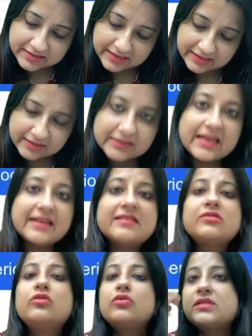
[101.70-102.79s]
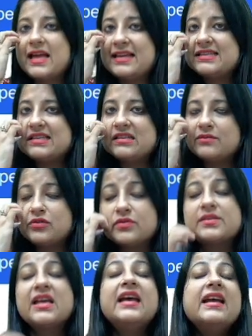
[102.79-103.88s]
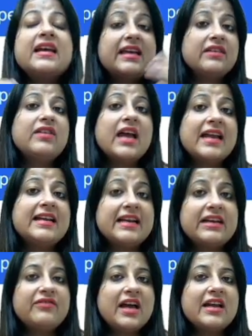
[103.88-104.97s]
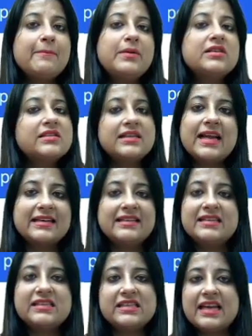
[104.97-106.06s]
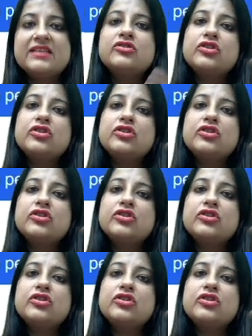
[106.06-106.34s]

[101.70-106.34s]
here there is no signs and symptoms. Can we identify a person at this stage?